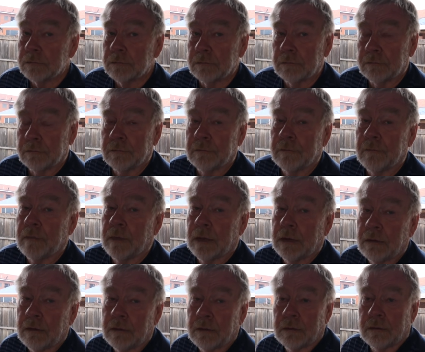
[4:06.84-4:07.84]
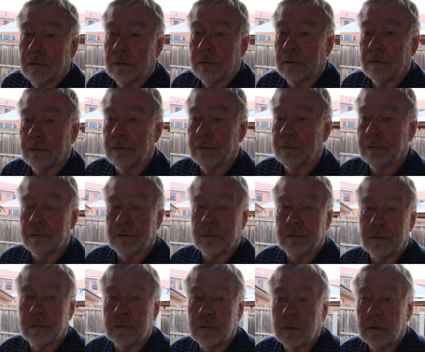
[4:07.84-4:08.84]
So a hundred kilometre
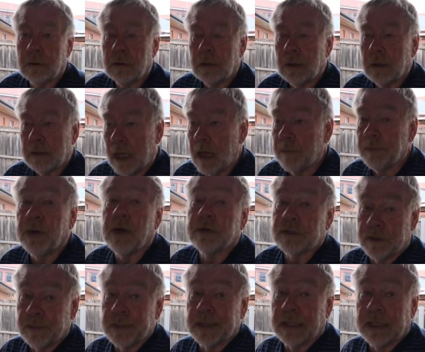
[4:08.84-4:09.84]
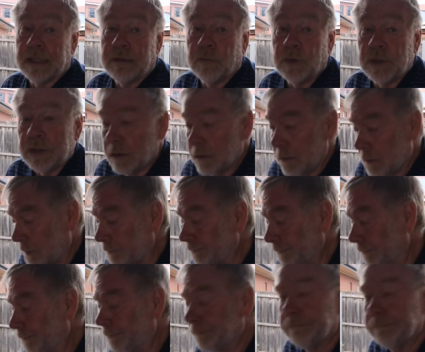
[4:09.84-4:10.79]
range. So approximately. with, mm. Yeah.